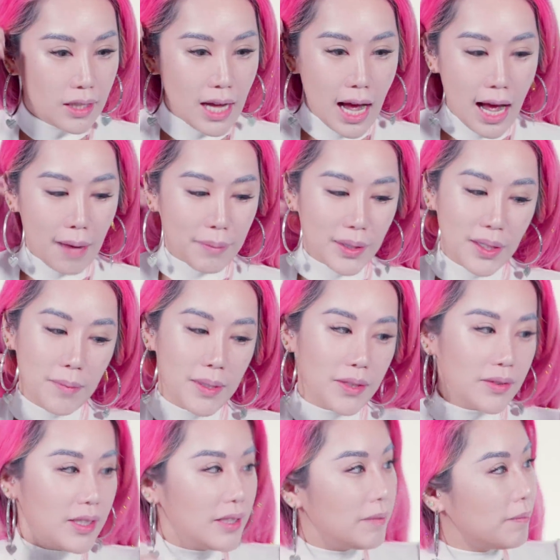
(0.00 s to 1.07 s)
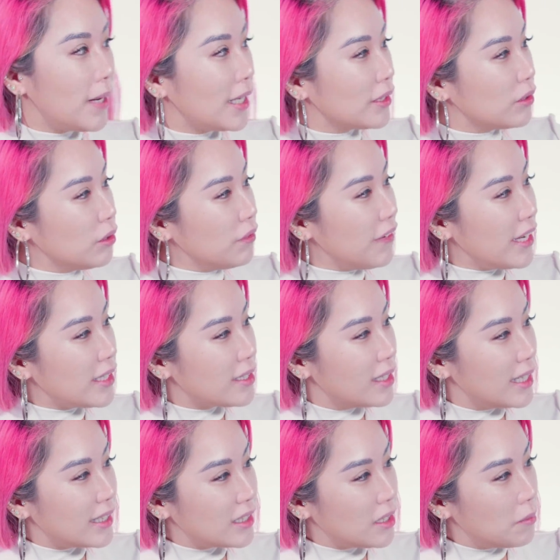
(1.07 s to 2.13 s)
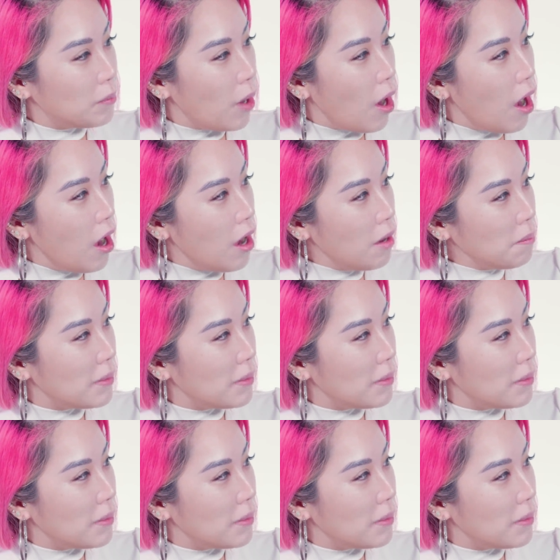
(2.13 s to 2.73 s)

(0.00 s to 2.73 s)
I'm going to be using my Too Faced Glitter Bomb